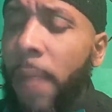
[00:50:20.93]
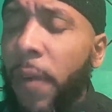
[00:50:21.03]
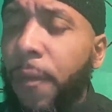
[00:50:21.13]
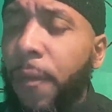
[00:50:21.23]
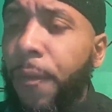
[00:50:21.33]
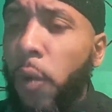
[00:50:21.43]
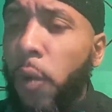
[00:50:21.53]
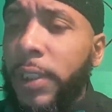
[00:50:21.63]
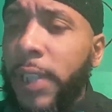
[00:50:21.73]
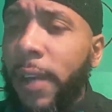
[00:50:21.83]

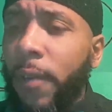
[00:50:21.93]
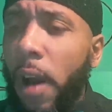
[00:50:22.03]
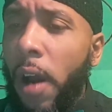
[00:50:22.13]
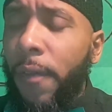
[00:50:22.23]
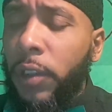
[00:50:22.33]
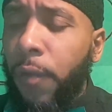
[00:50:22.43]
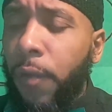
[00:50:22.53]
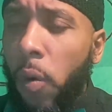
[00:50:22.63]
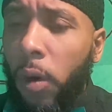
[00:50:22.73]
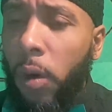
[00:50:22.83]
14, verse
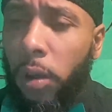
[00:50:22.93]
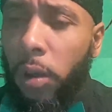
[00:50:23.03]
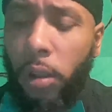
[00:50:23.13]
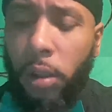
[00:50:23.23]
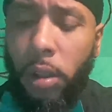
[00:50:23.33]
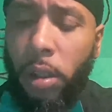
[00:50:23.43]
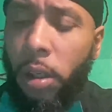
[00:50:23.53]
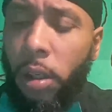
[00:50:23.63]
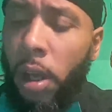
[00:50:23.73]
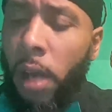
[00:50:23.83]
4.
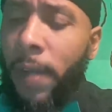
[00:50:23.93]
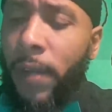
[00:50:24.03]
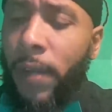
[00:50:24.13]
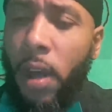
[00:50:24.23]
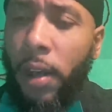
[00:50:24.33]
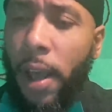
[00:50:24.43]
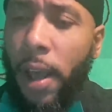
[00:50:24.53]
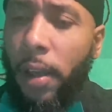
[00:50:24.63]
I'm giving y'all that.